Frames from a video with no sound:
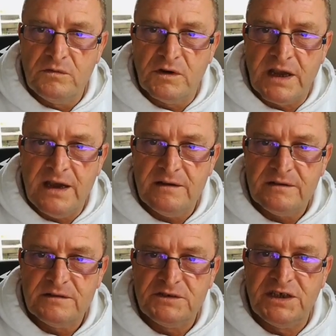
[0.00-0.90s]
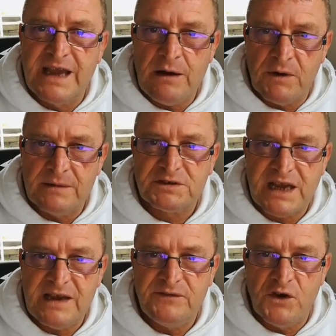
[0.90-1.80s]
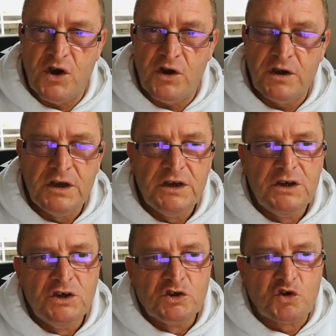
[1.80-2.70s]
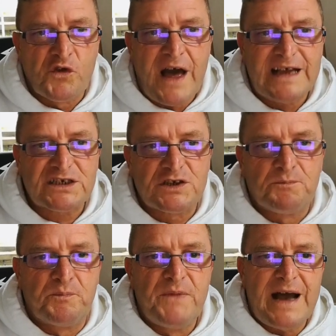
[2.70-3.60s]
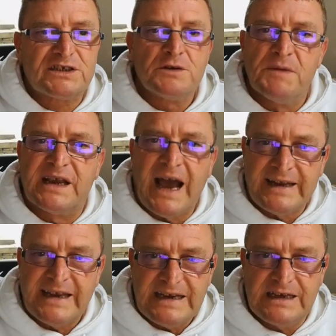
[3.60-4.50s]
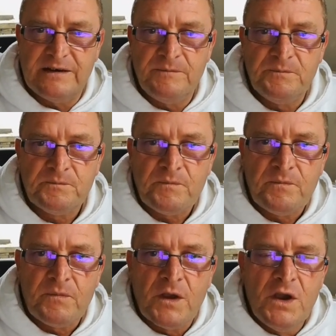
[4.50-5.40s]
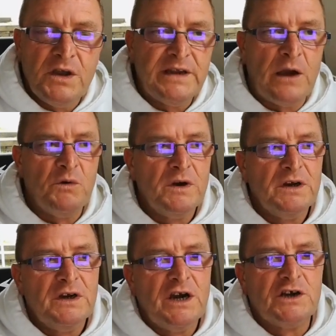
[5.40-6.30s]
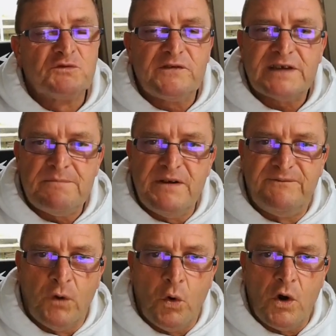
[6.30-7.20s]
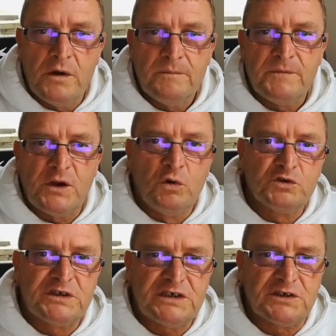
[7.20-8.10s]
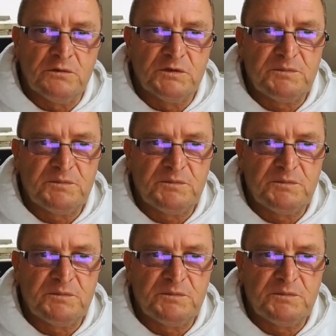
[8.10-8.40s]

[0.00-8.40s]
Okay? Do you get what I'm saying there? So that's the mechanic. Now, as we've said before, the old system was